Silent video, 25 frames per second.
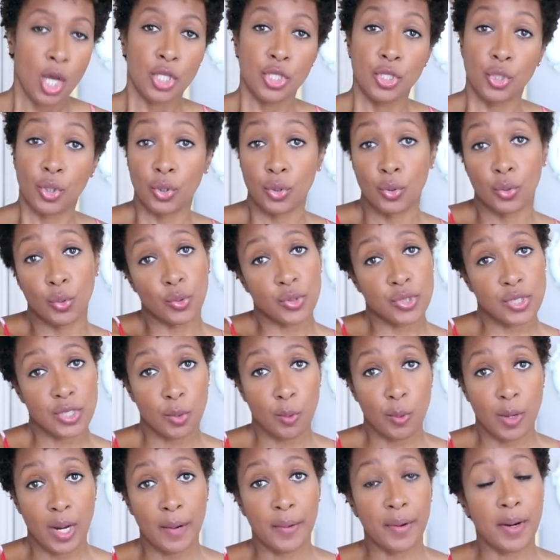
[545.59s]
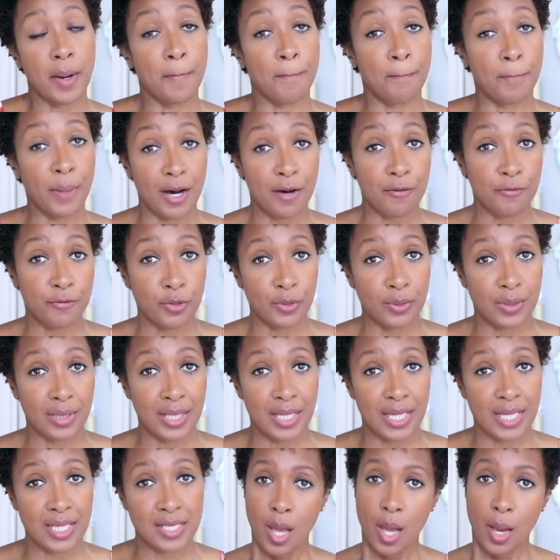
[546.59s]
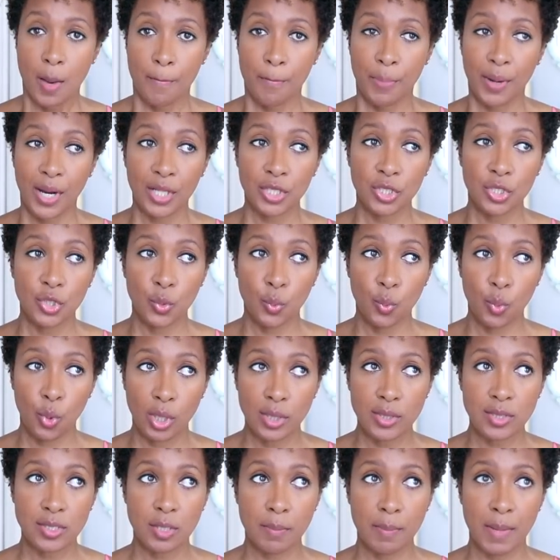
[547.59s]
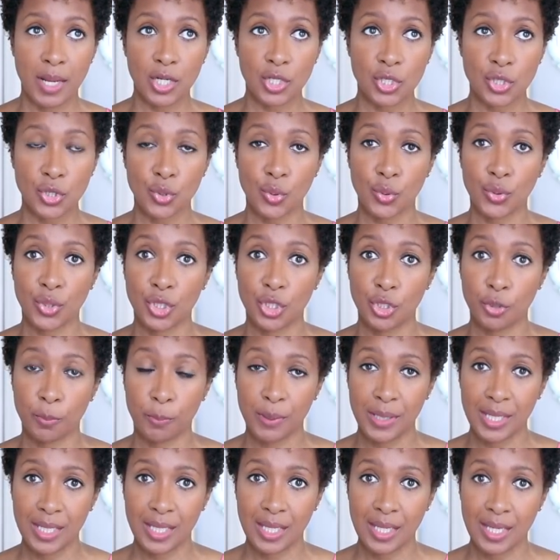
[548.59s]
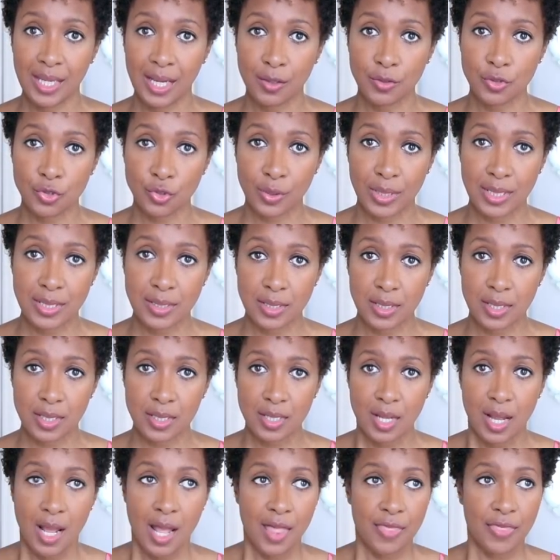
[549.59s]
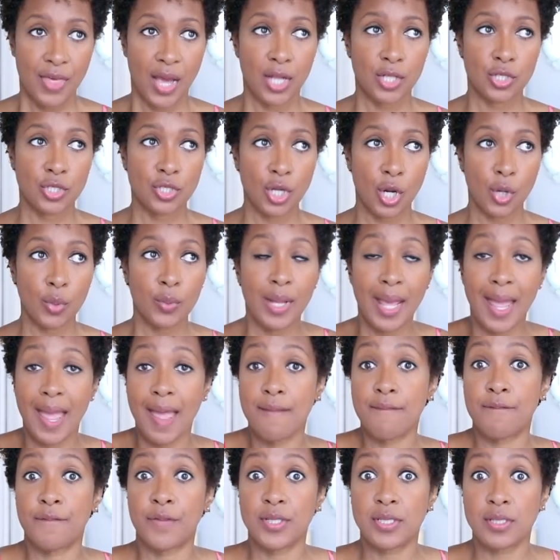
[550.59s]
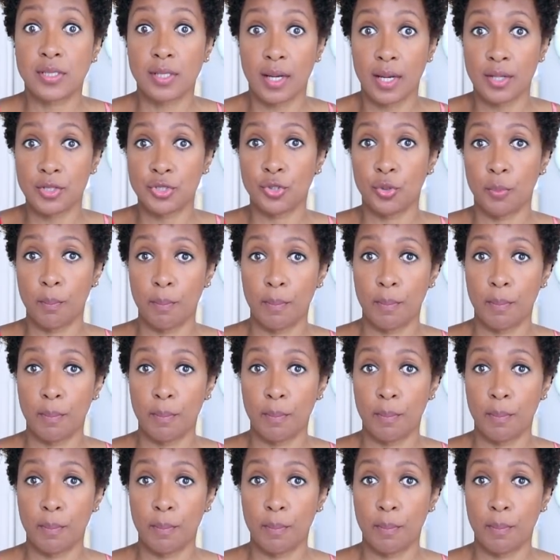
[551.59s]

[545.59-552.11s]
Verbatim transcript: You can also wear it above your knees, but you want to make sure that you're picking out dresses that don't emphasize your